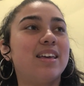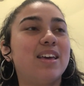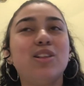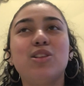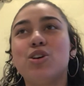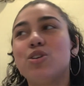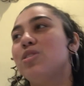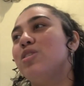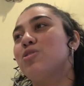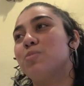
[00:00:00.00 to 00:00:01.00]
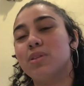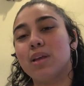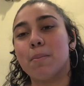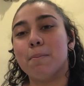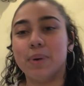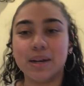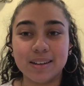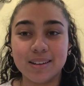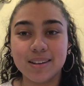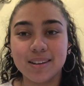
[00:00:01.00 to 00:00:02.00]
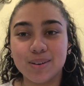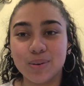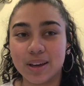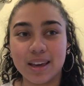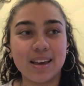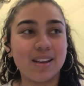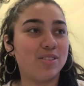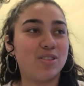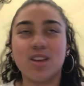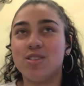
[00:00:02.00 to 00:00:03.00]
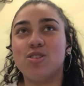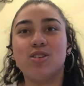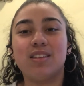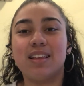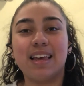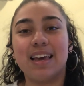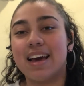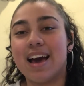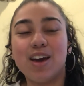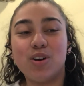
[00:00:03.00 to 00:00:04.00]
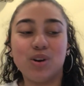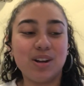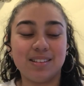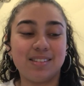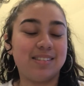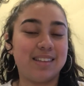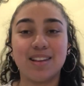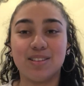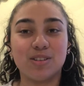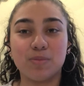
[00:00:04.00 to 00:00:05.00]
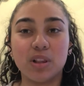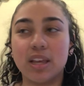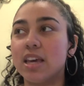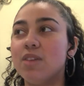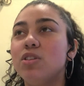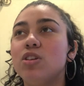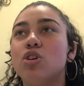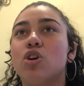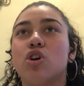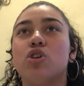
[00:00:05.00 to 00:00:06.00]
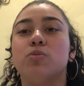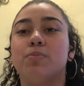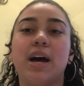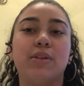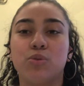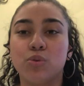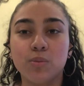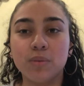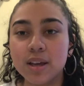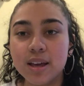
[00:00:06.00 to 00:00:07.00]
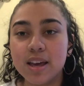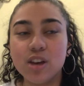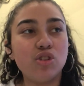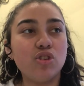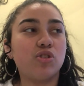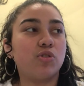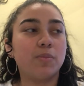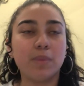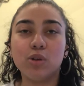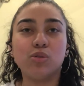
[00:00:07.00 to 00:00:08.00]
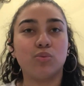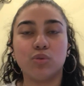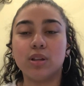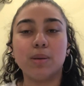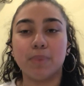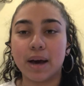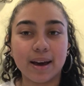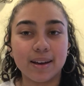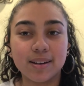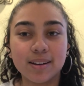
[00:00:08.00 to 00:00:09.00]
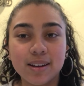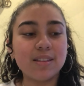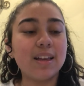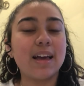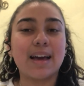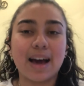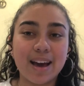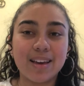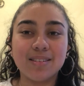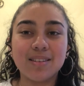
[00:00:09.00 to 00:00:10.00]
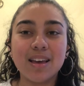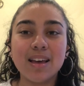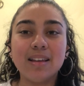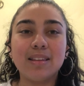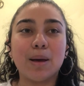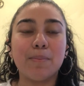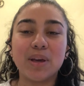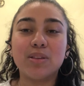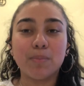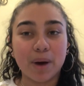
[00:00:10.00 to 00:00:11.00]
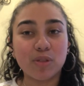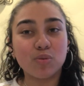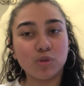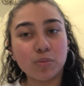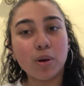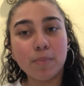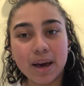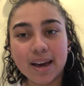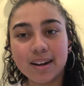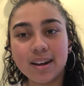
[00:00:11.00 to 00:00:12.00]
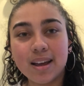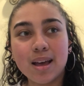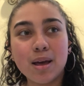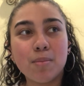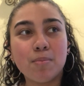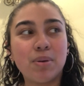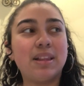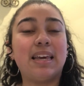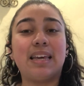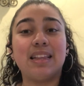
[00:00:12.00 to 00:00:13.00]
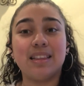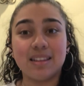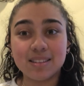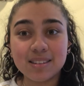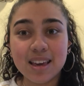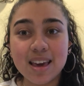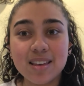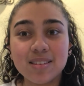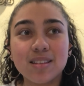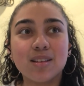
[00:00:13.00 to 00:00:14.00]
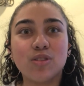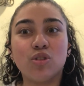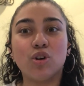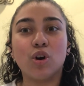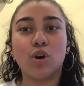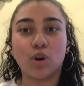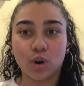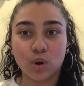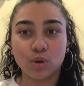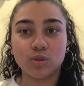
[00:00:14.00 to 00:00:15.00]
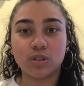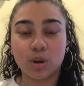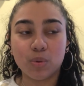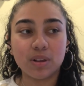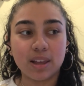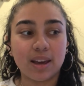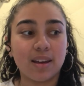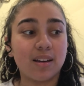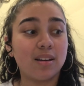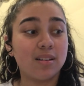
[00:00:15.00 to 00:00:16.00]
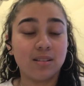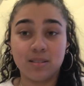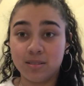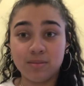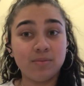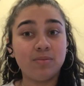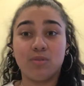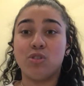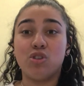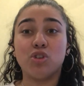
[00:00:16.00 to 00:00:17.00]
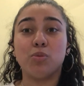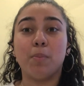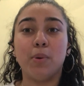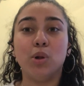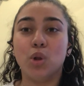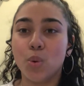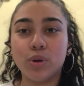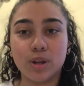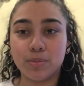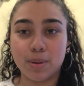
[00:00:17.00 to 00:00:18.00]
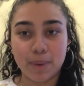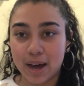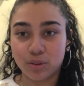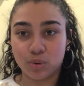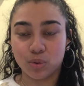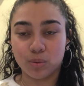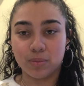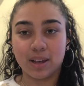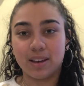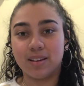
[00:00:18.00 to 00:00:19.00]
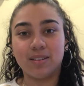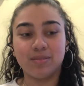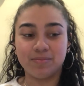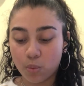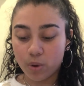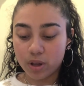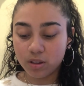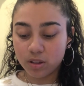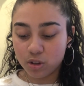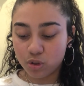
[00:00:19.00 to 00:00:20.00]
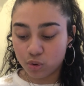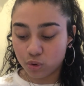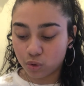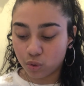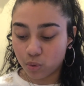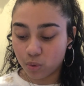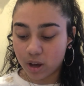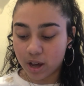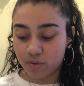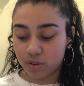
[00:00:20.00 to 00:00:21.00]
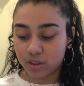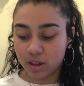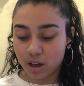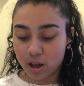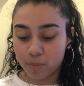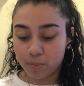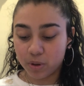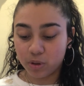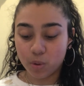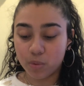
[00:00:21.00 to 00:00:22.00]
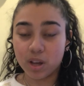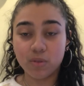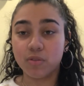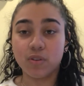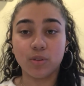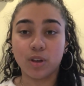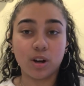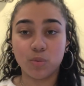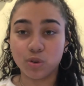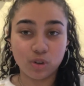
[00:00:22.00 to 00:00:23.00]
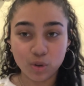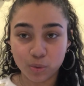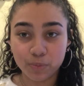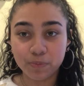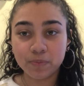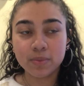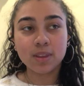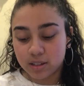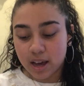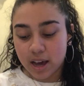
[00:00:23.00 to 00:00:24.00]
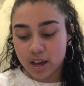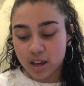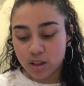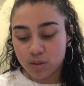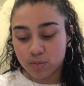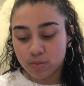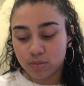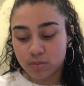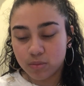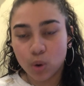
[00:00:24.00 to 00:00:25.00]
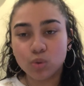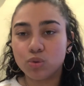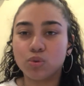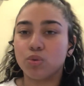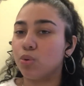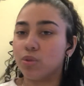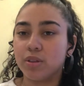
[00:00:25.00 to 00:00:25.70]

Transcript: it literally smelled like butt, okay? It just, like, I couldn't stand the smell. Like, even in the girls' bathroom, it just smelled really bad. It's the guys that make the bathroom smell bad, but, like, in this case, the girls, they were, like, just blowing up the bathroom, like, when did you screw everything up and no one ever found out it was you? Yes, I don't screw